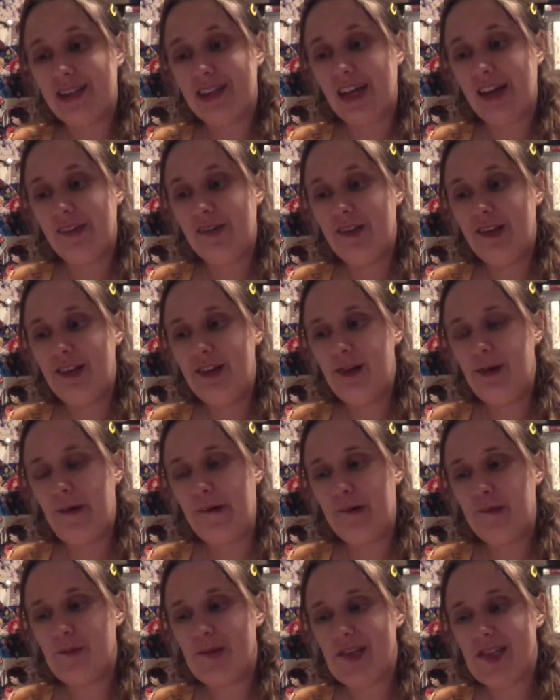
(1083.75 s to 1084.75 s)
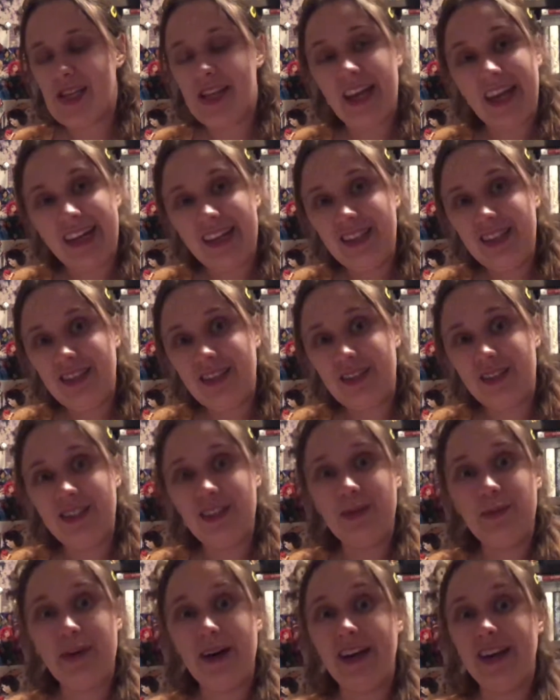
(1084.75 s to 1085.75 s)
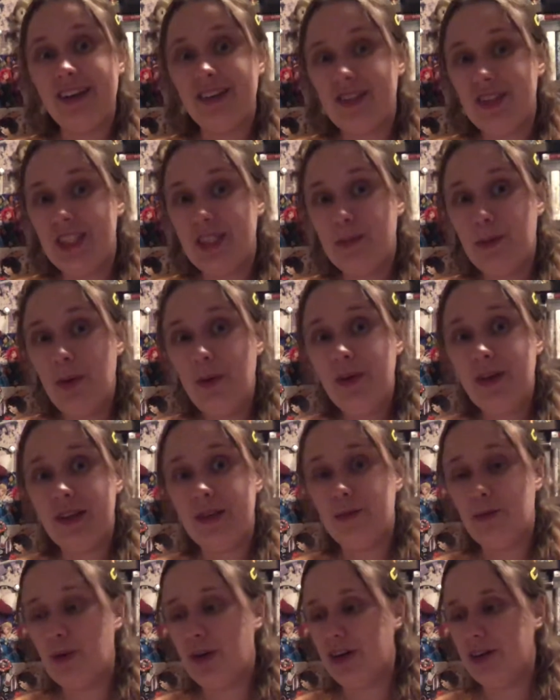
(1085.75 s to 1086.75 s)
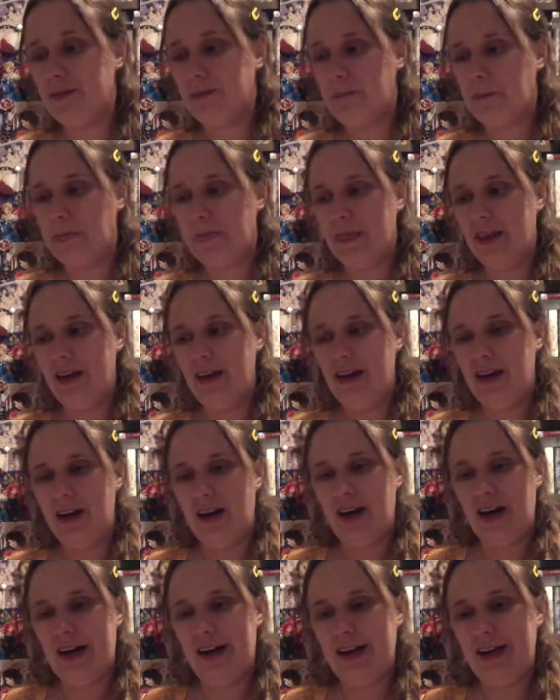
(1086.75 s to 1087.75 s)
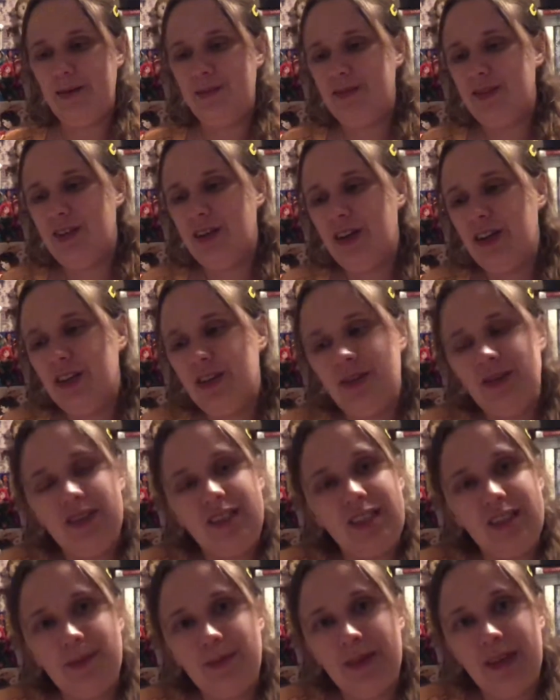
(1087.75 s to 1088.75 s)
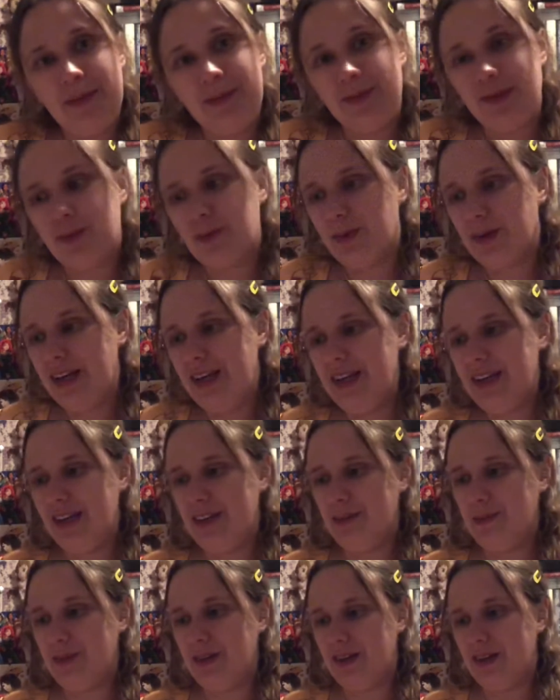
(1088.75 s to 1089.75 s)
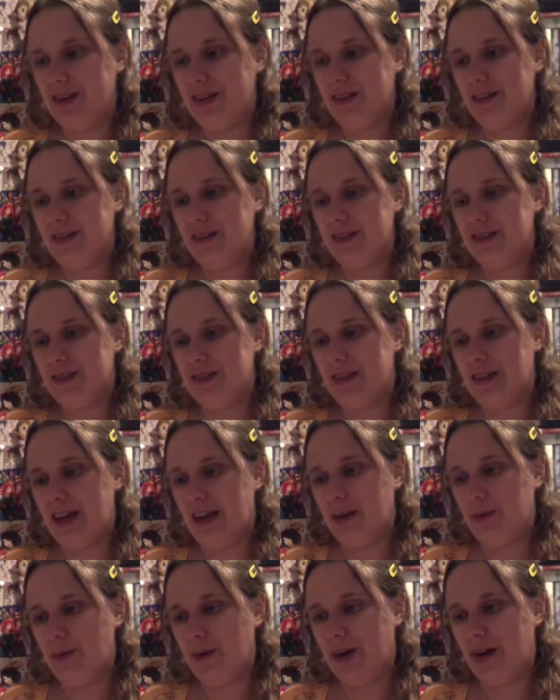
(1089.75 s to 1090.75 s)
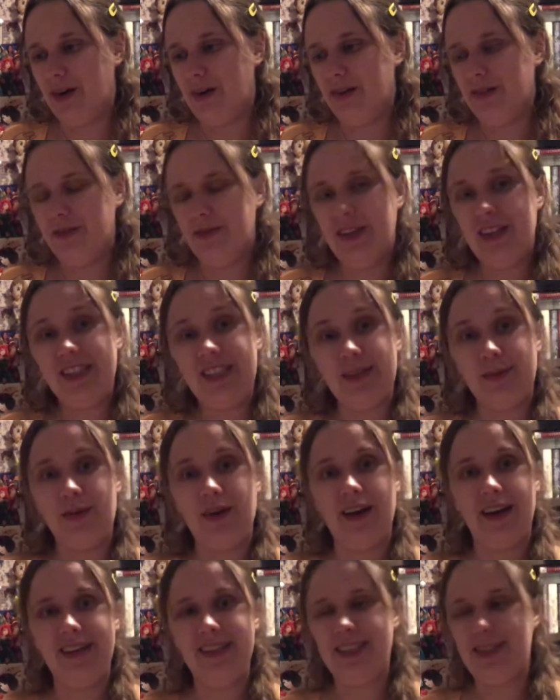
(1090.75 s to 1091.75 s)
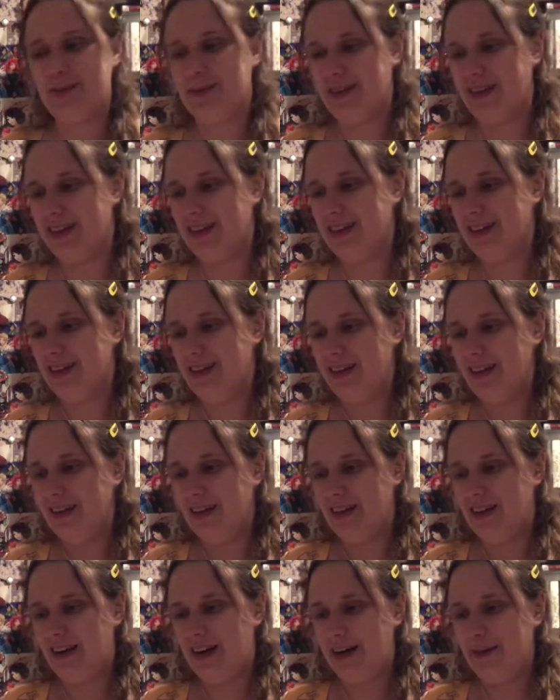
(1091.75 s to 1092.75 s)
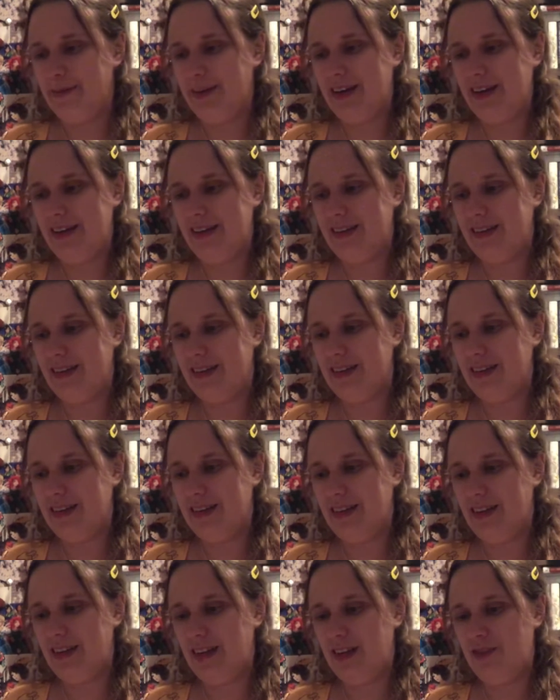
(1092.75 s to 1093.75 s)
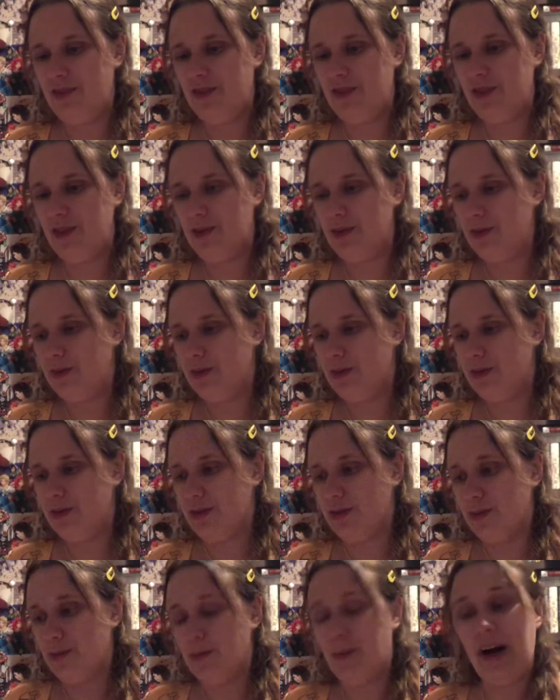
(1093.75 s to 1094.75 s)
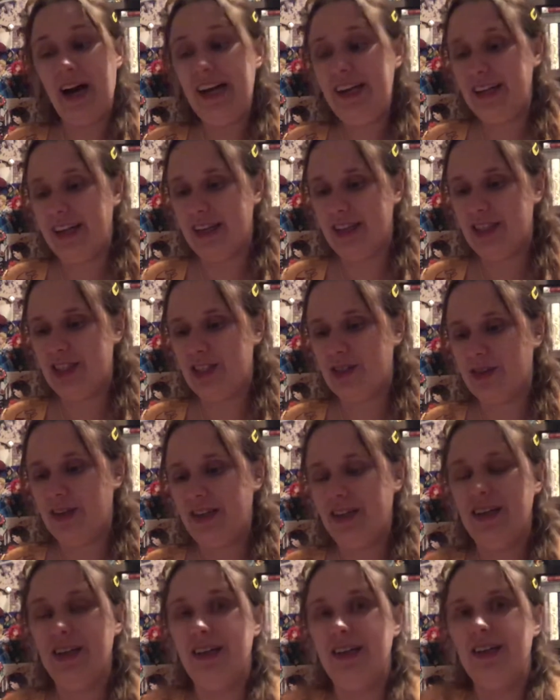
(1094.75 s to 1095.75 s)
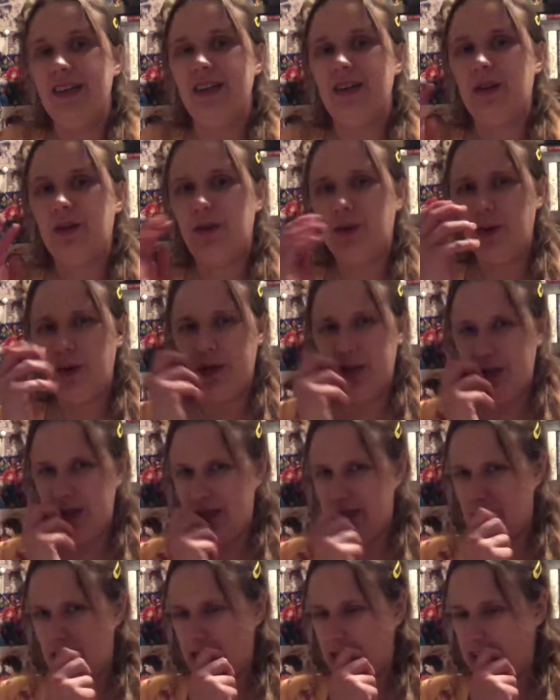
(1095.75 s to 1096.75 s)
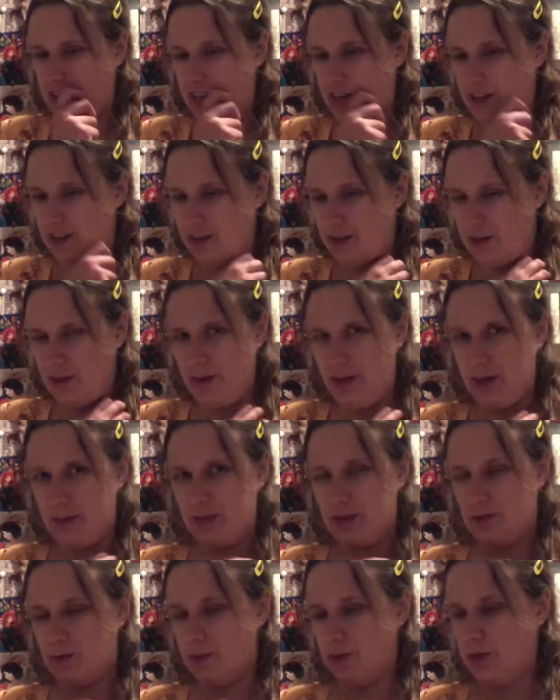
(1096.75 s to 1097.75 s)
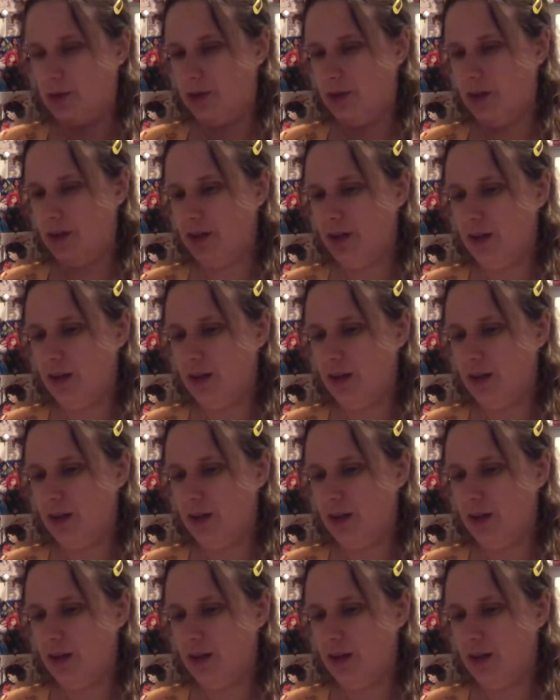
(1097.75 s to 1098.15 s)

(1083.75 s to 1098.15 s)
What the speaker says: I think you owe me an answer to my unspoken one. I'm not used to people reading me that well. It surprised me. I mean, if you don't mind answering. Oh, sorry. Oh, that was rude.